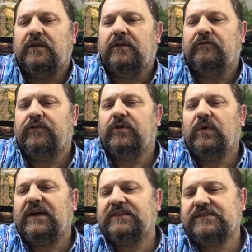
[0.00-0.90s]
Food
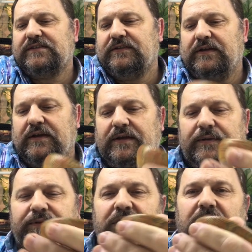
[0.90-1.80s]
wise,
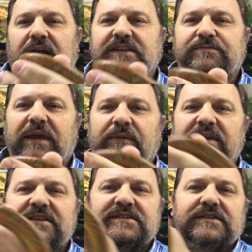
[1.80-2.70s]
you know, as
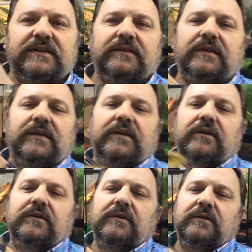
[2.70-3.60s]
babies
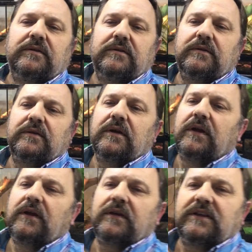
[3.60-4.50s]
you
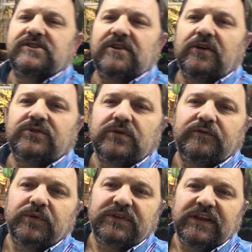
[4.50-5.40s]
can start off
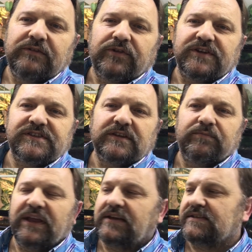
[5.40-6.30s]
with defrosted
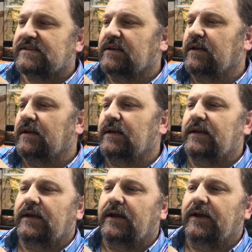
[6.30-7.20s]
pinks,
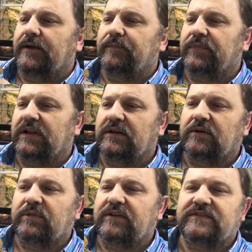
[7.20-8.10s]
a little
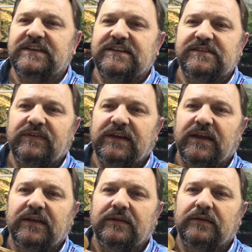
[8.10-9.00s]
bit of tease
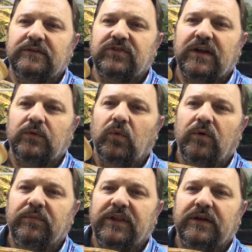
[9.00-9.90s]
feeding, try and
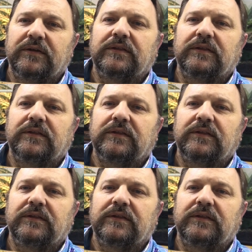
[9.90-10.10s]
warm the